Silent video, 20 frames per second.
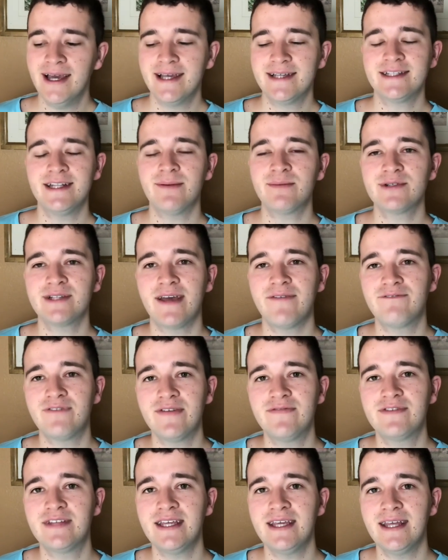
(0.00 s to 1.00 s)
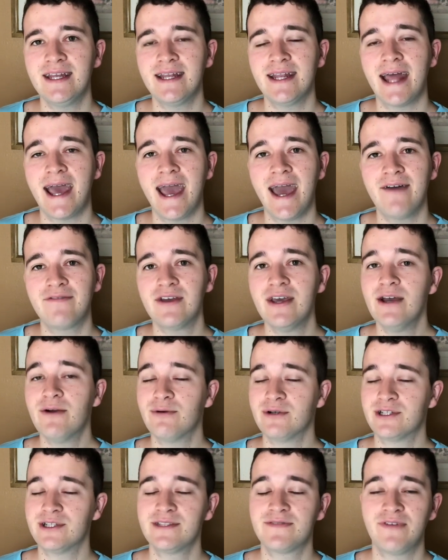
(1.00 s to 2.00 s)
His number's at 15.5,
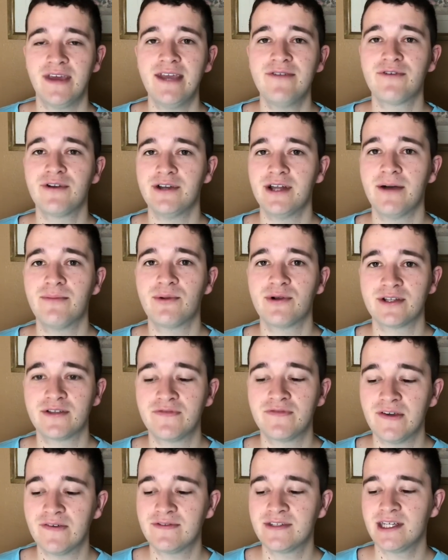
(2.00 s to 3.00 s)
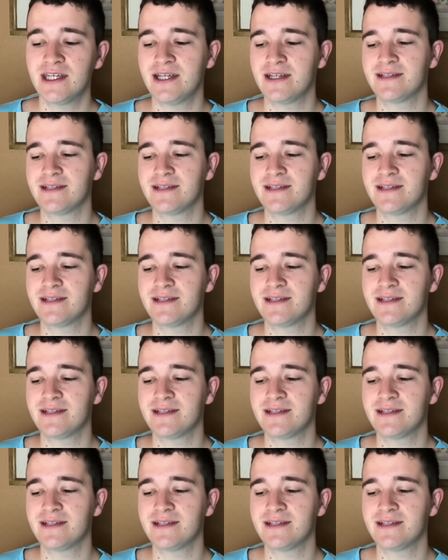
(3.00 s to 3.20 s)
which his favorite number is 15,